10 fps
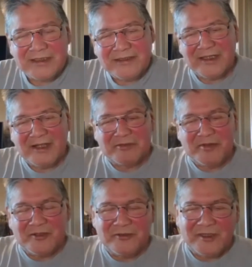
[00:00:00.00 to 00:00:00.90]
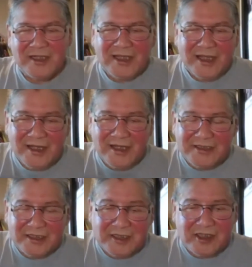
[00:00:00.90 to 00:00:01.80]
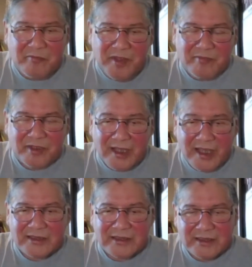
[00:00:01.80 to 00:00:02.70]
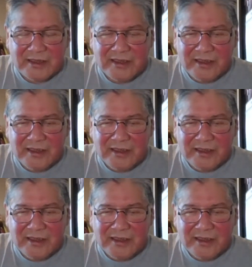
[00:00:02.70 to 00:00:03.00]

that that was pretty cool and the Siksika people asked